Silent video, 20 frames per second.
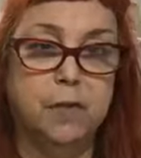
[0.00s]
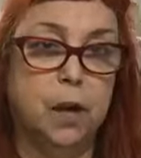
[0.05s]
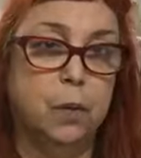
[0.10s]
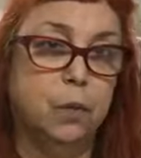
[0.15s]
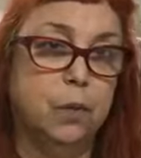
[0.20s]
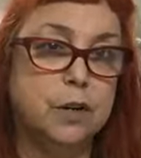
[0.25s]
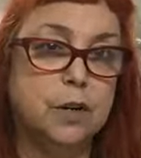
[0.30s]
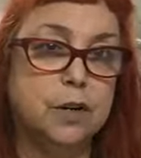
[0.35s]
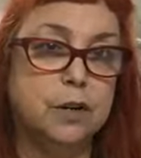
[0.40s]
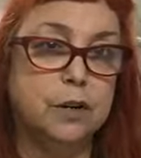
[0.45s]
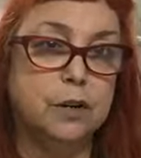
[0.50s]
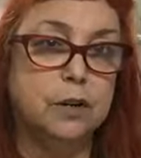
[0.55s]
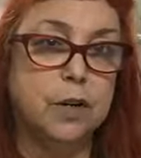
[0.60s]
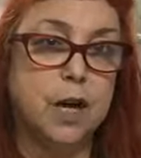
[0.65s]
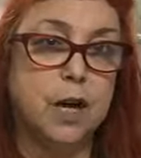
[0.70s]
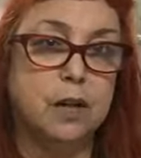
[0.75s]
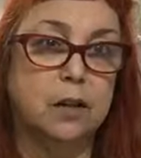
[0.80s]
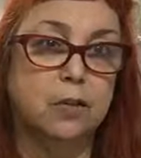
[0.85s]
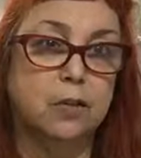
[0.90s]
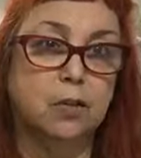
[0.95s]
I wouldn't do
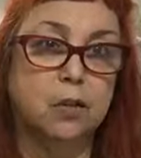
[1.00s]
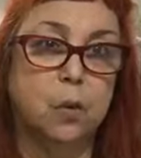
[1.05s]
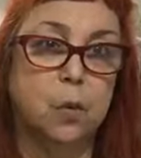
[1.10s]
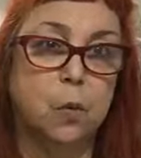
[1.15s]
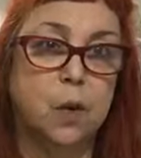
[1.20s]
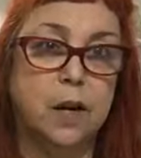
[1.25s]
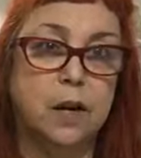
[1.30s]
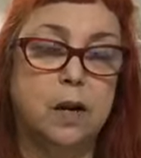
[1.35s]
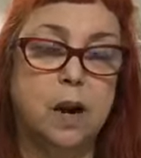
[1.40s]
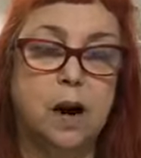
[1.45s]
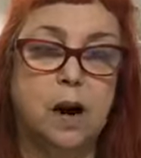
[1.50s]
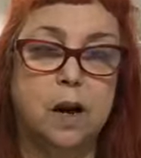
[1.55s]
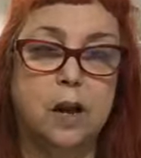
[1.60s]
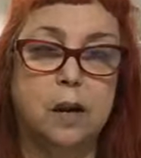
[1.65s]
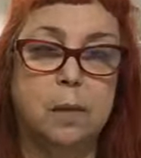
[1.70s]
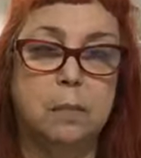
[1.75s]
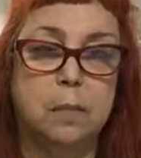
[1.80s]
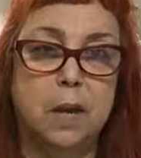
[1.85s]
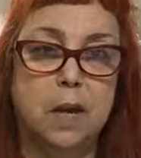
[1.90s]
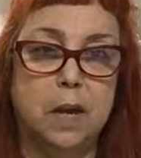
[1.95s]
that. So when I
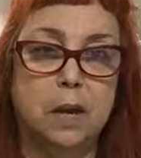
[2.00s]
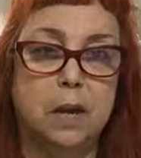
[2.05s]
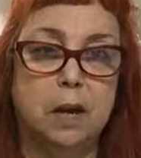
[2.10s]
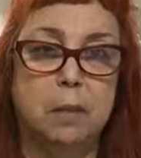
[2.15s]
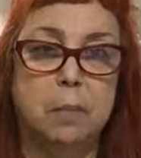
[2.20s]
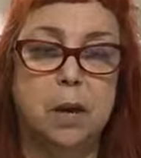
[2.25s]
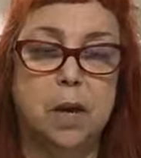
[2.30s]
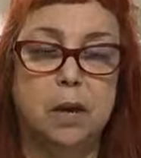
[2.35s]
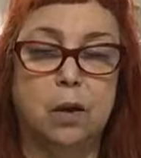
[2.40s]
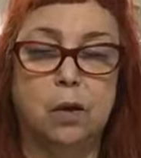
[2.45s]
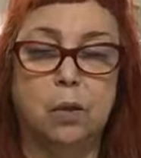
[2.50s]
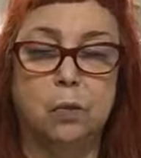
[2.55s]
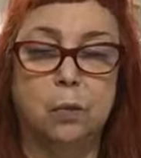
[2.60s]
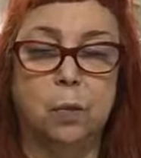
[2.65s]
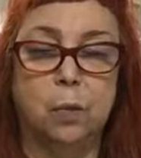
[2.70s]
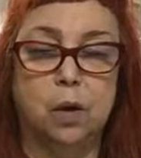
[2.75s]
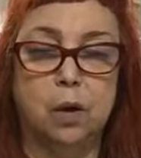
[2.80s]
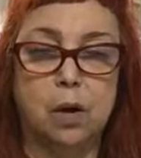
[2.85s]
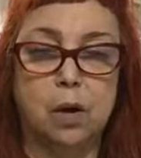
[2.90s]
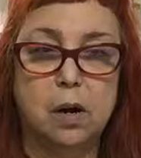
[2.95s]
am making my own
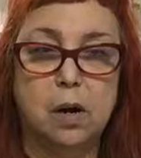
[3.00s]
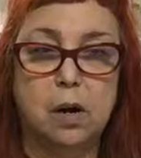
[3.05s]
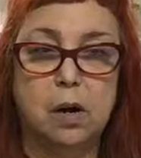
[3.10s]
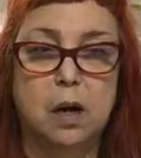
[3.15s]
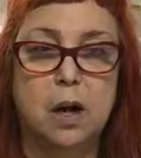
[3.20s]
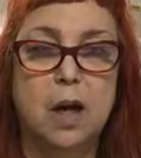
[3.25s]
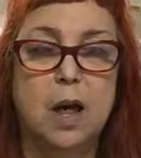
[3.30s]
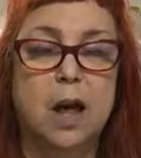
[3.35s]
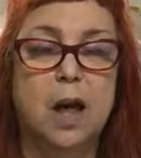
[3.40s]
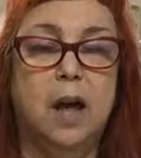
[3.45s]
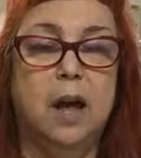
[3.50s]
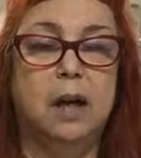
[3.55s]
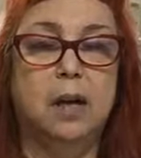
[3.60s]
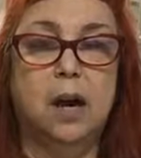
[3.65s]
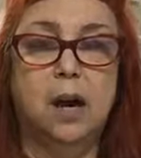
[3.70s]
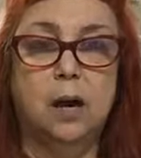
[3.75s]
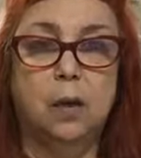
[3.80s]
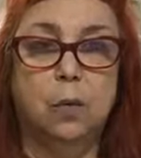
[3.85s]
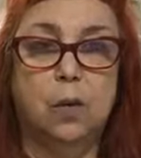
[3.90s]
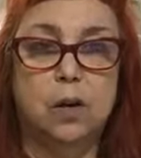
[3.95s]
work and
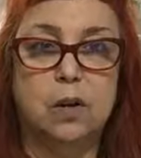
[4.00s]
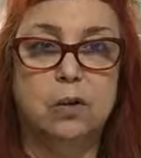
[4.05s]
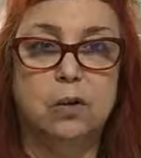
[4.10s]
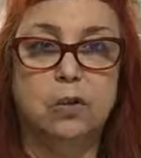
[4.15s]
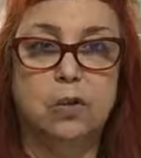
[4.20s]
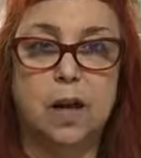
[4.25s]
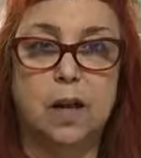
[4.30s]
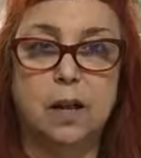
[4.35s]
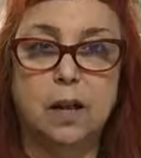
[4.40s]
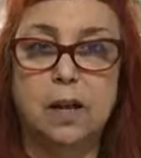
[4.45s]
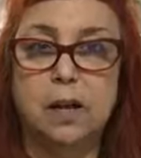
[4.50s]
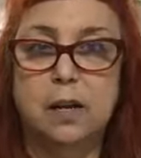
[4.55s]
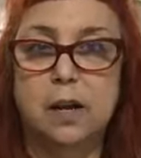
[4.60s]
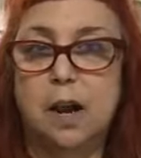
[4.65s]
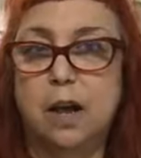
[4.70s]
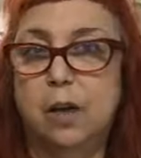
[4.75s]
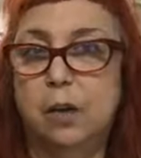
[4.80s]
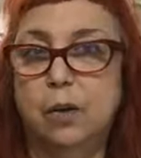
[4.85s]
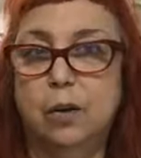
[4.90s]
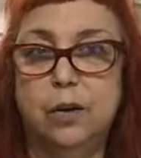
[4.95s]
I want to sell it, and
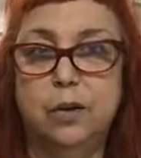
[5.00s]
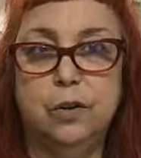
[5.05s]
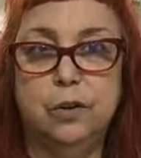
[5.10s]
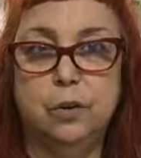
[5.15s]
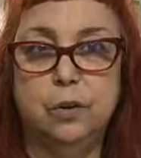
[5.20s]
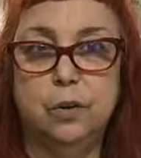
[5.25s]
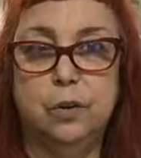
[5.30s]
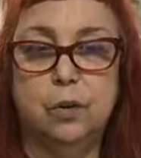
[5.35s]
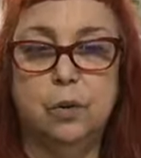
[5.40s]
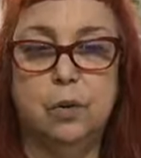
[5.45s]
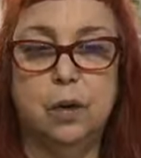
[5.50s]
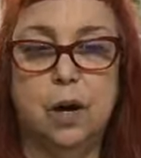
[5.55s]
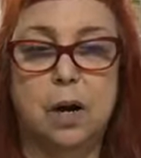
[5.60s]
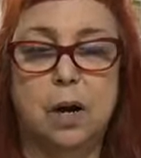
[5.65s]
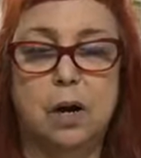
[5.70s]
I only do